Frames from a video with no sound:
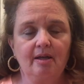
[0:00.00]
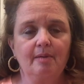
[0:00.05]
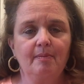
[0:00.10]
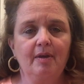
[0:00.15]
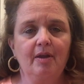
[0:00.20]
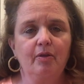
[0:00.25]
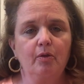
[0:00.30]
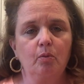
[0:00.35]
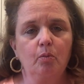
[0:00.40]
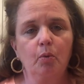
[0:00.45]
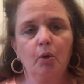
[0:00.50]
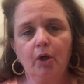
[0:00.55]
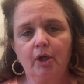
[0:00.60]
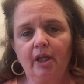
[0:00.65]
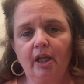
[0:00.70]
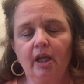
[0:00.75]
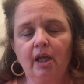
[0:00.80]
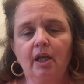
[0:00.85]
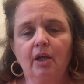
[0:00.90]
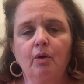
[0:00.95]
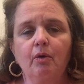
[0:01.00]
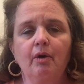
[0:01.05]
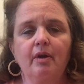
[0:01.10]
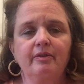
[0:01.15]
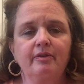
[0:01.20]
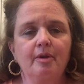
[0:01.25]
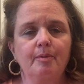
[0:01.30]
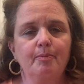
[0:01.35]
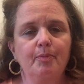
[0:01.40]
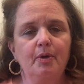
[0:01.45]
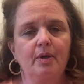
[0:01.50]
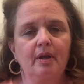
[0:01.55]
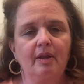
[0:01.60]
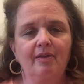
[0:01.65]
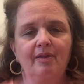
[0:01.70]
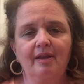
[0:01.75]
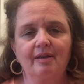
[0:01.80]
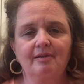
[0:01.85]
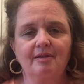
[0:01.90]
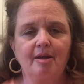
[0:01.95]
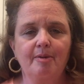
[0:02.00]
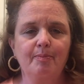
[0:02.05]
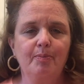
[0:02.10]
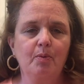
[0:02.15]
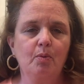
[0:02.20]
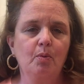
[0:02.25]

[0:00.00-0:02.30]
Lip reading: I'm either working or else I'm putting things up